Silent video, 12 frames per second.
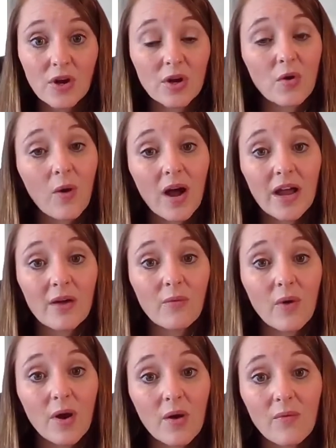a quiet
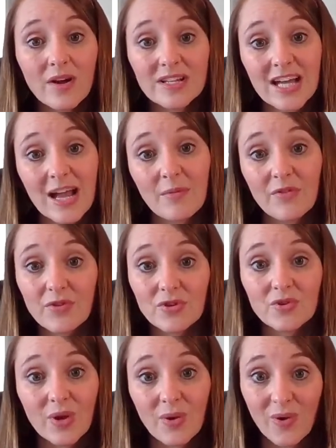one-on-one time, if you're
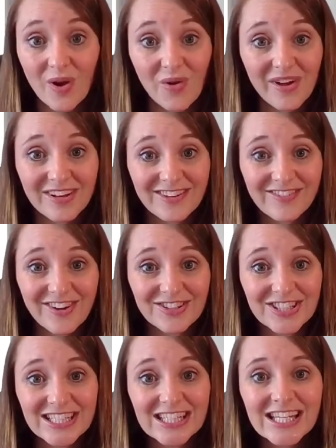doing one-on-one
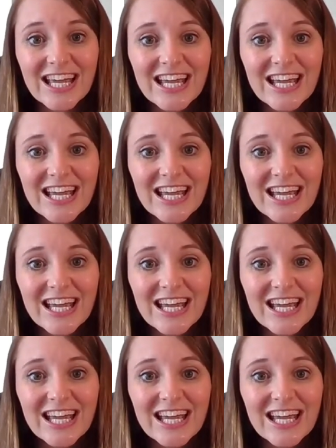devotions,